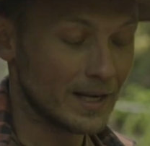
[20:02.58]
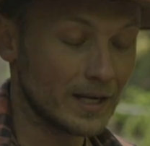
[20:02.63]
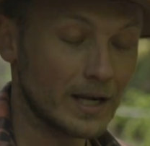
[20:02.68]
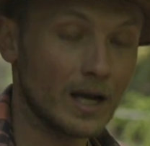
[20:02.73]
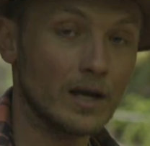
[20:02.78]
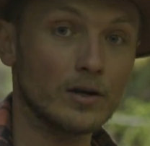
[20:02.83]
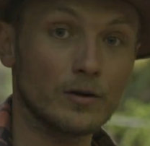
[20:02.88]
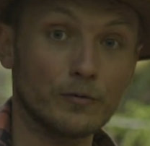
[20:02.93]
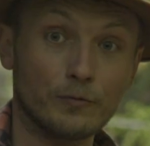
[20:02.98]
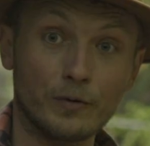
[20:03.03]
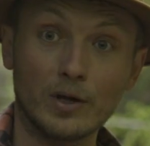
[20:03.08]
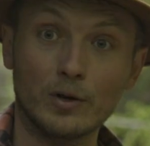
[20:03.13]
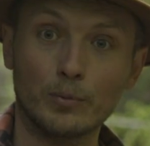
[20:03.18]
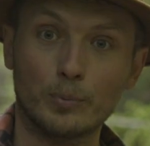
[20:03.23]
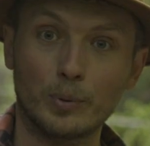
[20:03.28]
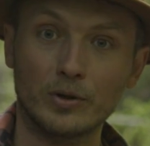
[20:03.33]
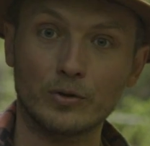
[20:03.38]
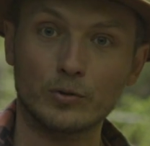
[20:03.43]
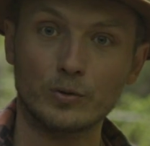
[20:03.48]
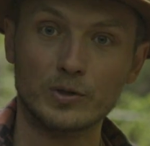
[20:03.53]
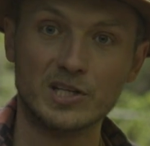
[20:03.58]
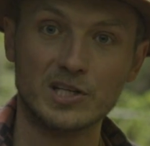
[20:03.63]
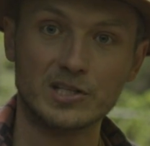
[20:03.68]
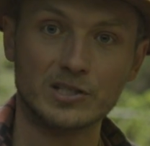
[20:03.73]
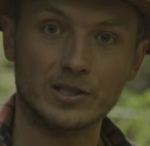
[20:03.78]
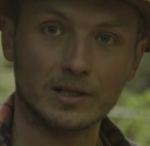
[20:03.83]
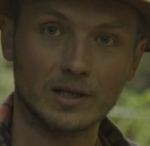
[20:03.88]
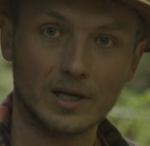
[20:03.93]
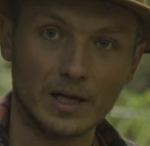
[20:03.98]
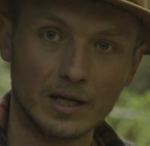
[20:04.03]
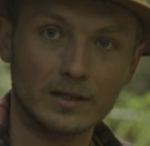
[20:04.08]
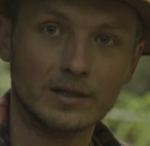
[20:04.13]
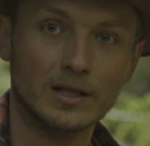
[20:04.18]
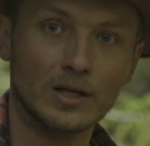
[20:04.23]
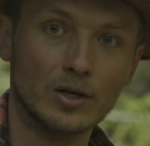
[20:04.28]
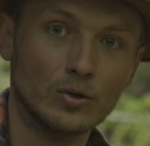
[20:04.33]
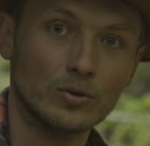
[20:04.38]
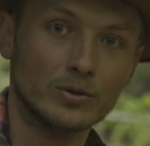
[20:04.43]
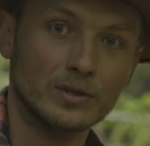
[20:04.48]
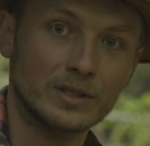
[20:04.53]
kind of fingerprint resistant, like they
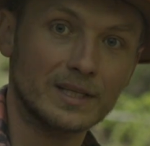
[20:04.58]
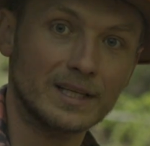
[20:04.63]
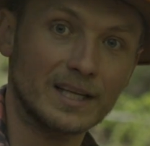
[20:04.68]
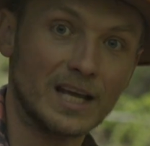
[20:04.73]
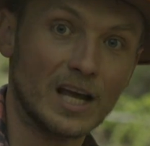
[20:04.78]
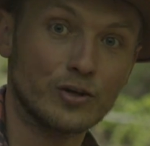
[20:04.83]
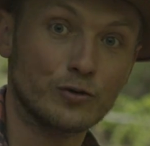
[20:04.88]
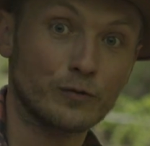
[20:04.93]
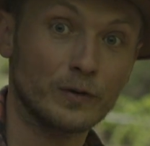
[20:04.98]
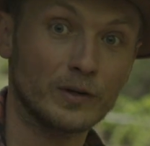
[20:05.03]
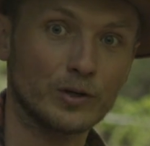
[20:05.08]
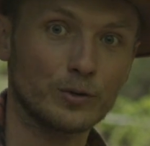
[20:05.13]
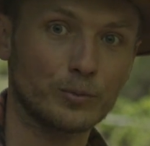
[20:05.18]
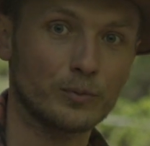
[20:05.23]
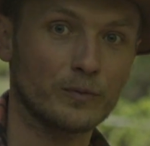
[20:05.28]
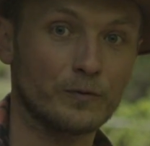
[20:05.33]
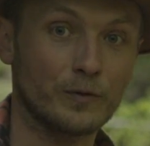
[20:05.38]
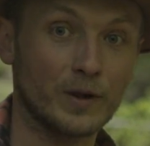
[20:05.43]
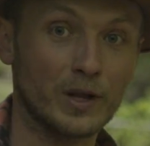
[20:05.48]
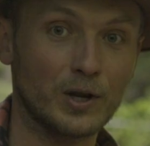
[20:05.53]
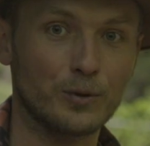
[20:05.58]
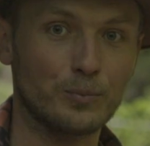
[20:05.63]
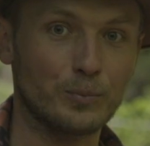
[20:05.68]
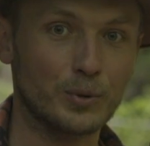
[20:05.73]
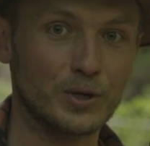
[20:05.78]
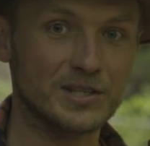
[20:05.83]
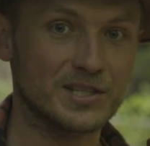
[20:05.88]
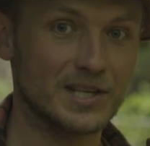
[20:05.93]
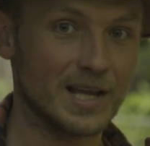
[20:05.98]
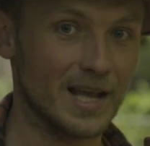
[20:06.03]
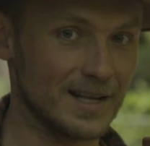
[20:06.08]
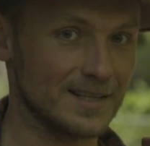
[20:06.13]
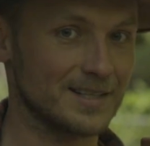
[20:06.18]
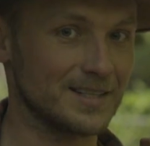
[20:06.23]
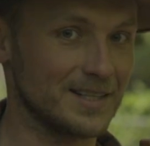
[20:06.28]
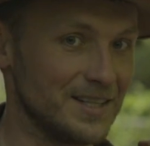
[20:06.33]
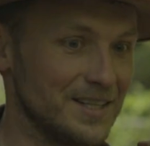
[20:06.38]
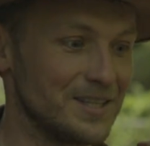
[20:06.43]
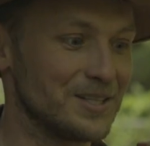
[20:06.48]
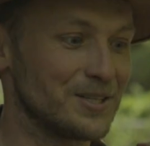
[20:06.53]
don't catch fingerprints as
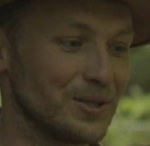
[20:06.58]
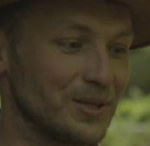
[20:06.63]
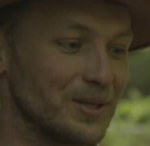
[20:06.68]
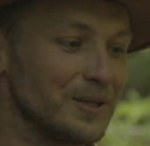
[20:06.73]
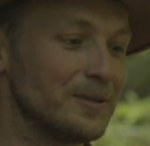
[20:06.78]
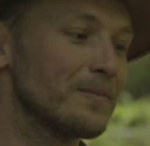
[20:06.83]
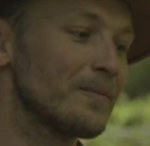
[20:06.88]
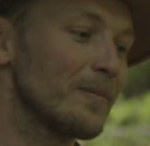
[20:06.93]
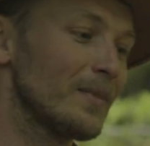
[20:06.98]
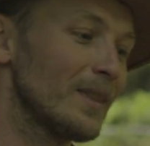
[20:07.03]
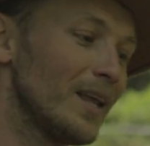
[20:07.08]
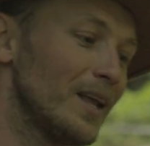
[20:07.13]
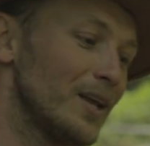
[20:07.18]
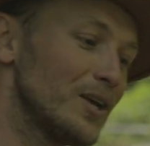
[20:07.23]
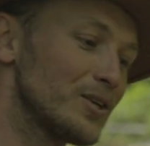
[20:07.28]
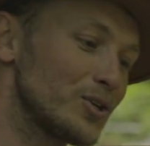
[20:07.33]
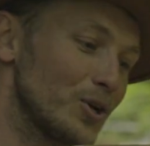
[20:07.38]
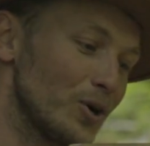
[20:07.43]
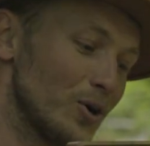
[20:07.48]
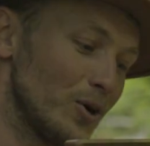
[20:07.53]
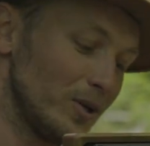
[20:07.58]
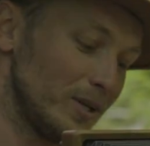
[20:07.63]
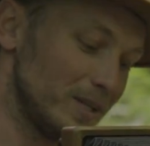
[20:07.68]
easily. So